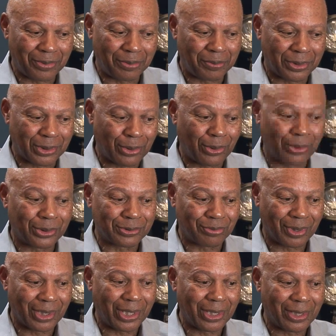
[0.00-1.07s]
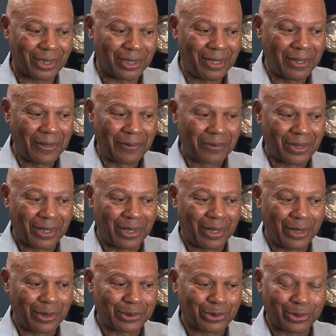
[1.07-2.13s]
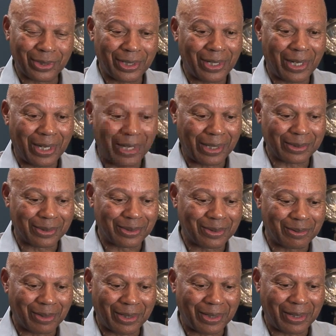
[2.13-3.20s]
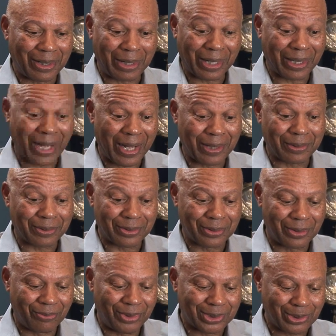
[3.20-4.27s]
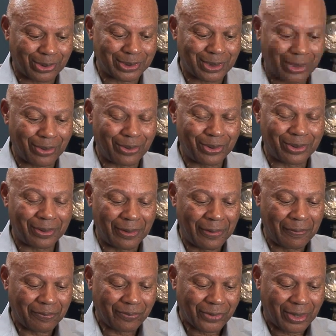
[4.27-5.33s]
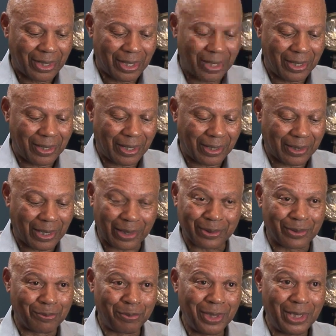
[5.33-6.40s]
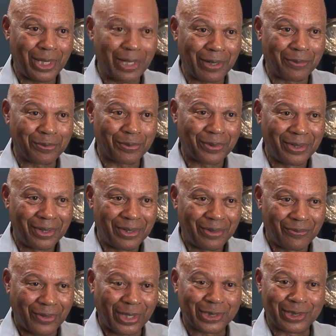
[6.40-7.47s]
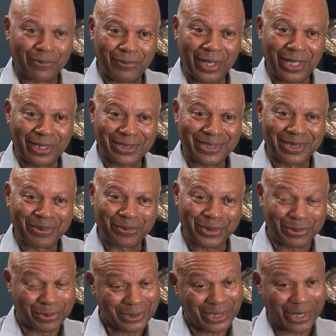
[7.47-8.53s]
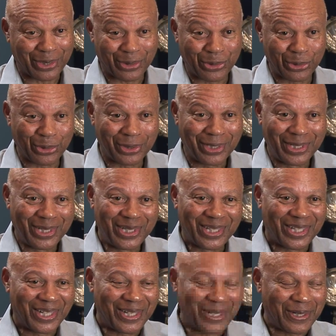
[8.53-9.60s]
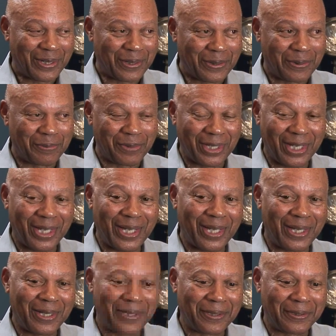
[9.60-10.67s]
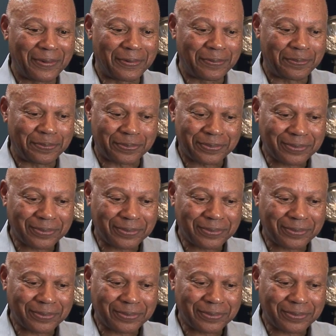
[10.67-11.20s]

materials related. Uh, so then I had uh, I got to the research center and, and, I got to meet him face to face, which was kind of cool. Uh, and